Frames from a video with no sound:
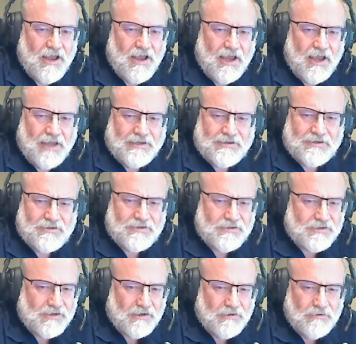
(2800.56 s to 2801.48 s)

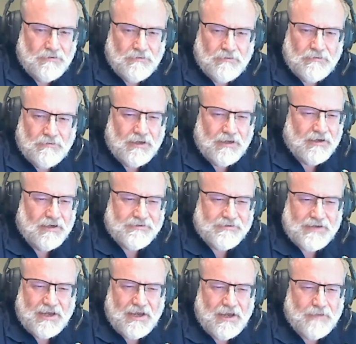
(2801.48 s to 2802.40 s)
it
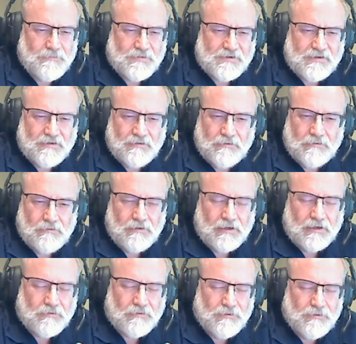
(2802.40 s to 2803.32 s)
is
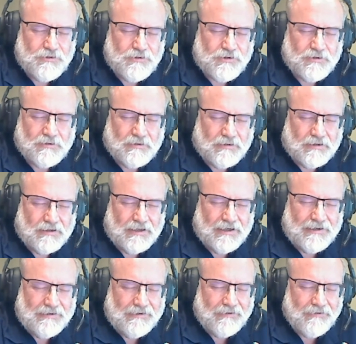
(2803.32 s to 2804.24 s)
absolutely crucial,
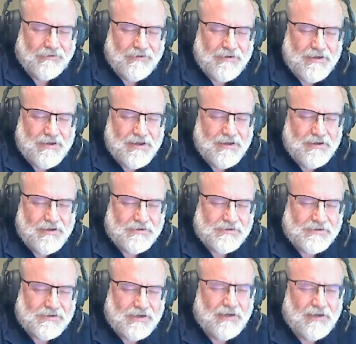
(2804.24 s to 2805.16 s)
and
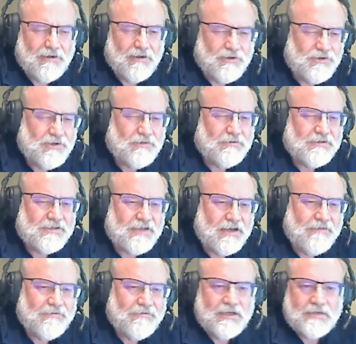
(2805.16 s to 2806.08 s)
psychological
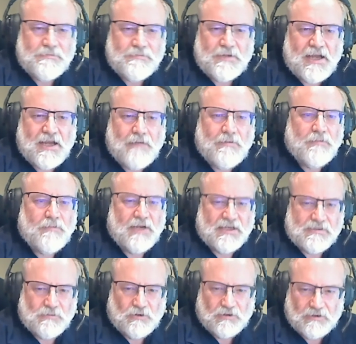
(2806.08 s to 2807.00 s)
safety has become a
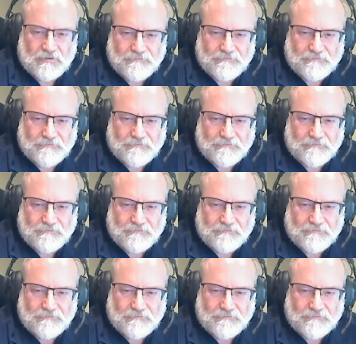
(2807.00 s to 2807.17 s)
buzzword.